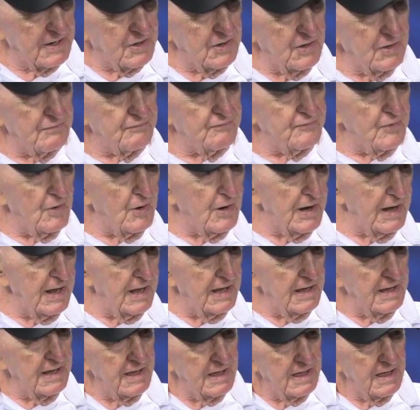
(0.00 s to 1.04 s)
cook for you.
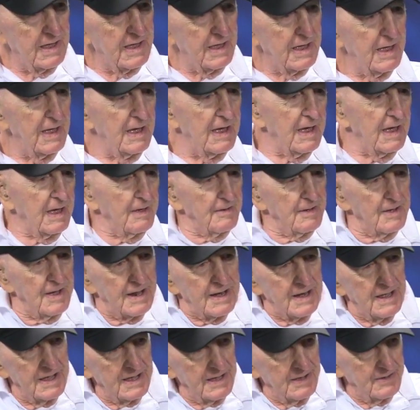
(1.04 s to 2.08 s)

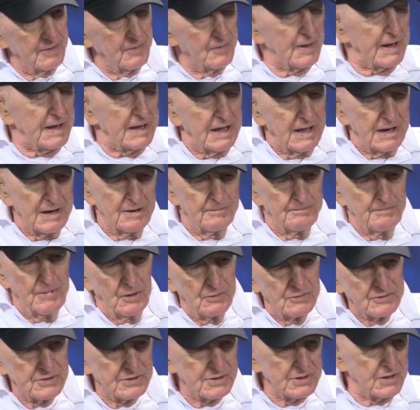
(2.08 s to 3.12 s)
But we done our
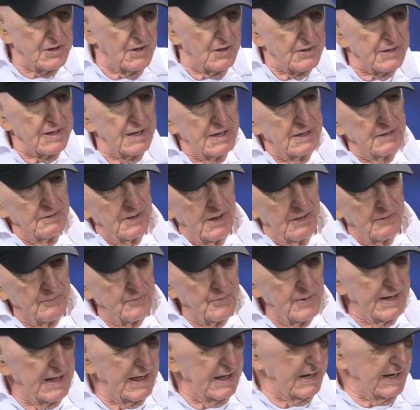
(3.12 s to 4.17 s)
most cooking if
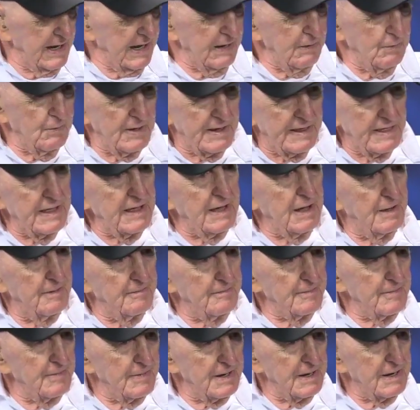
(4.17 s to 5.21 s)
we didn't eat with them.
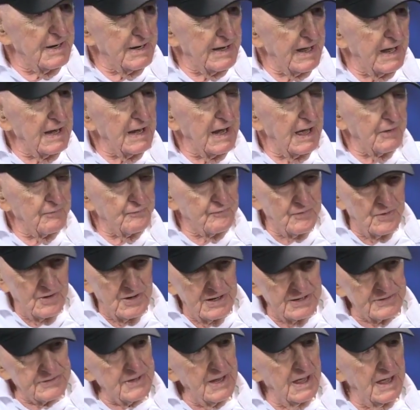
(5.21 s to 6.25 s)
They like for
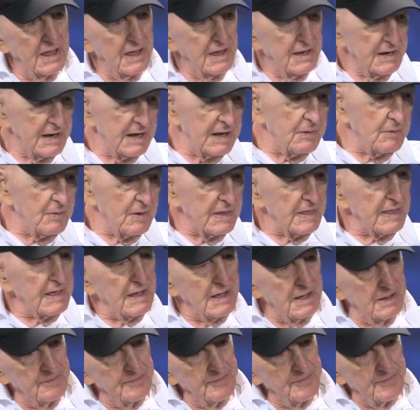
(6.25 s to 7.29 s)
us to eat with them.